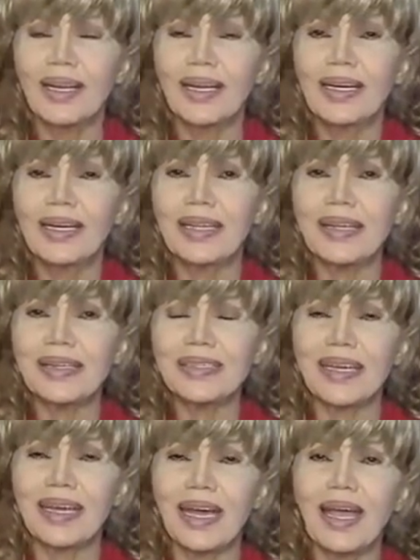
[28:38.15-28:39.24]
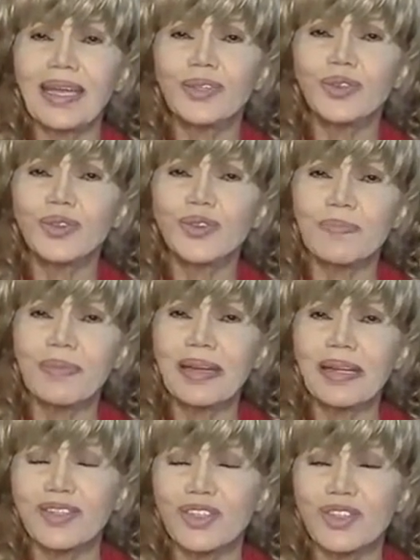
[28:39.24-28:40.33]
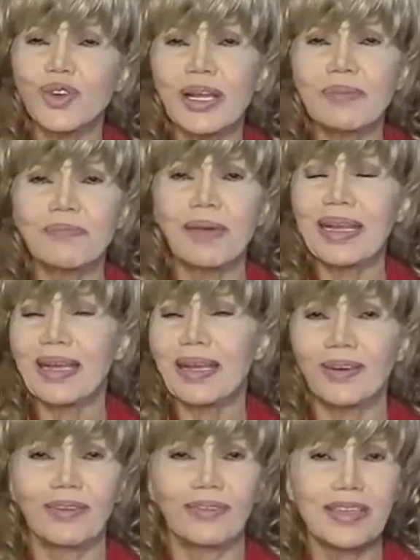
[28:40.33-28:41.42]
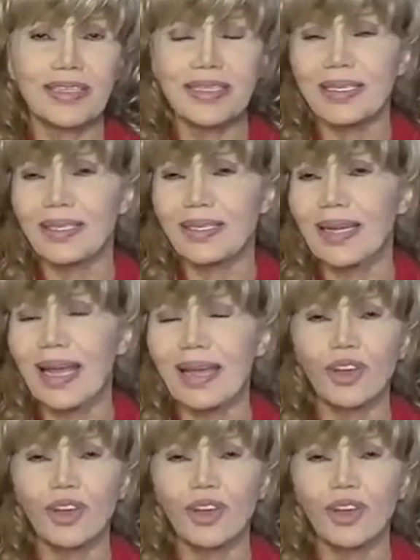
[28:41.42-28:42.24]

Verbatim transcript: There's a guy who's been extorting money. I don't know if he's still alive.